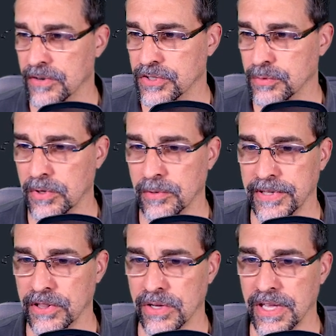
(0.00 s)
So we'll be
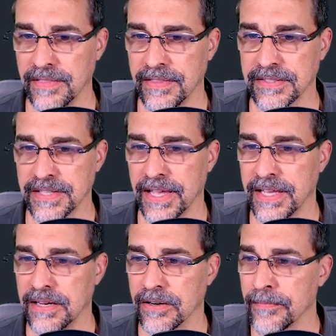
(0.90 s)
looking at this guy
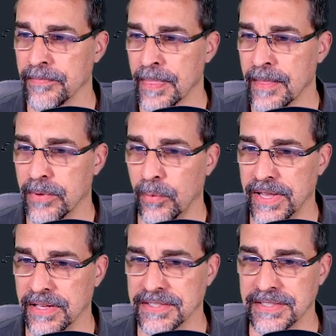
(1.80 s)
here. But we
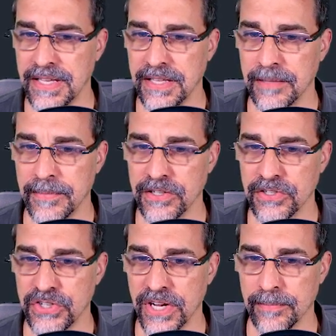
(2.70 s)
can see, let me
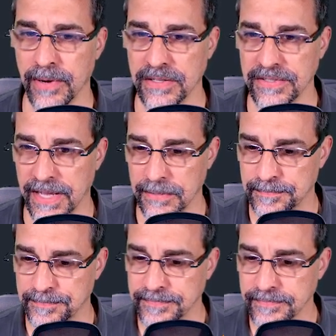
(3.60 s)
just checkbox that.
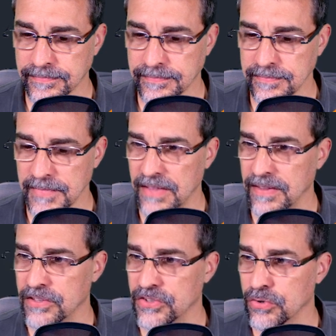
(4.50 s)
As I
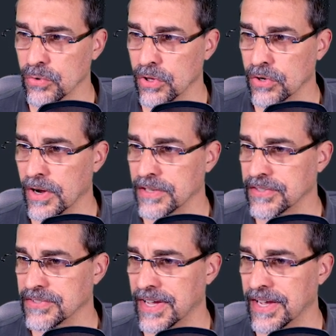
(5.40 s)
scroll across the
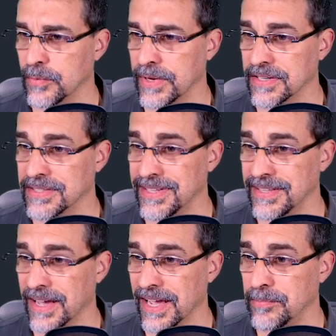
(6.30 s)
side, we can see
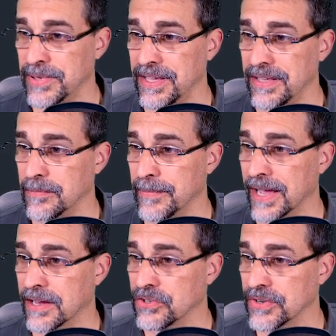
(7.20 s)
the IP, the
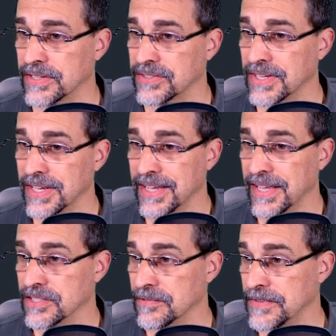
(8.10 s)
MAC address.
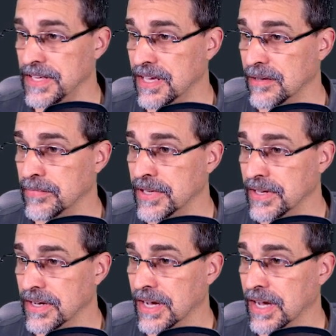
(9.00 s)
It's a VM.
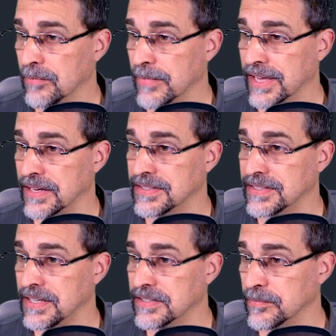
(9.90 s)
I can
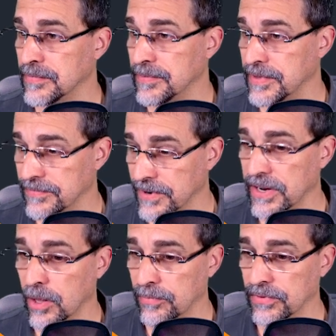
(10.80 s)
see some very
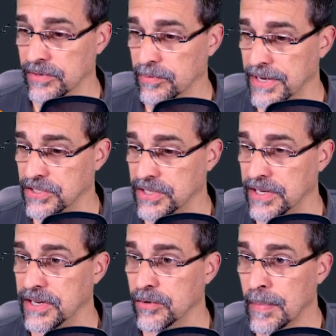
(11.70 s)
helpful information in
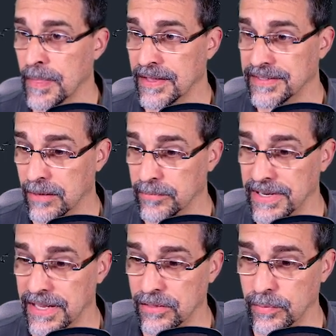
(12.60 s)
here. Down
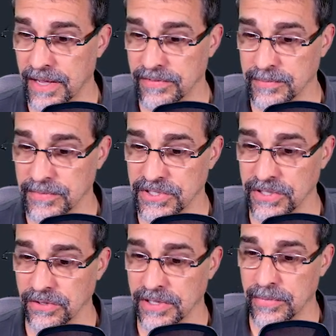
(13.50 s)
beneath, we have some
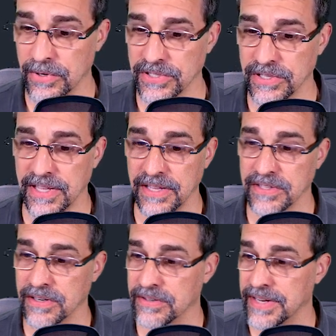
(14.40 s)
serial numbers and things
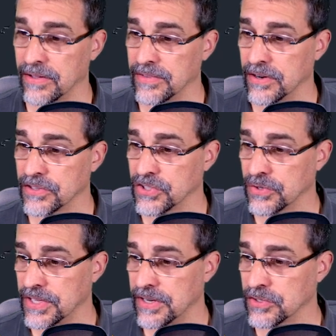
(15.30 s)
that are down there
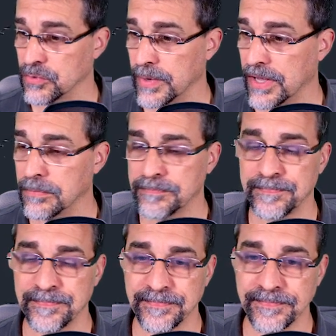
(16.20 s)
associated as well.
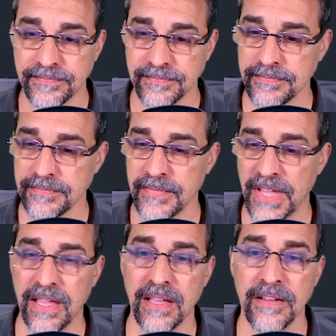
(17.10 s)

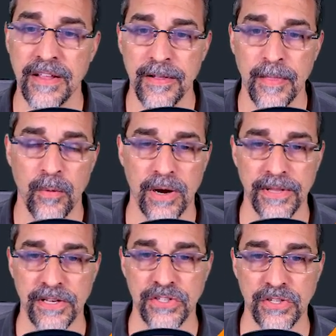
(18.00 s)
And what I'm
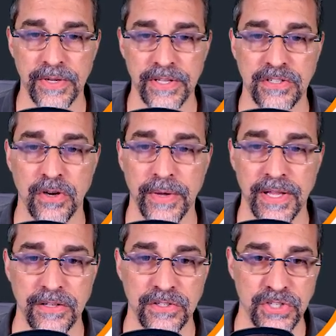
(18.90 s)
going to do is go
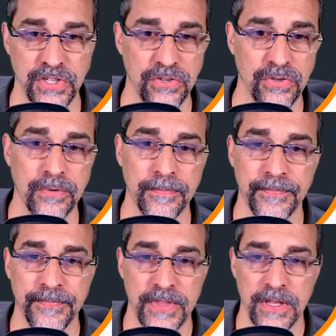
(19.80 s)
into
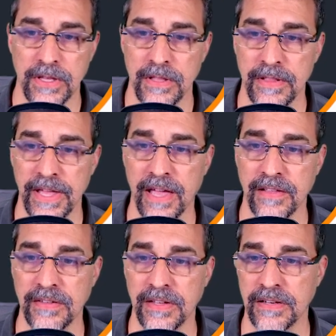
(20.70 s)
the
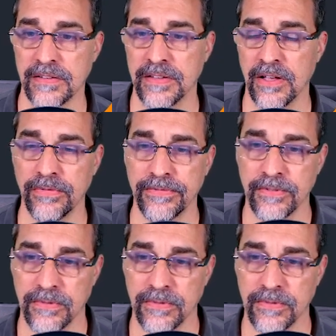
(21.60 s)
asset itself.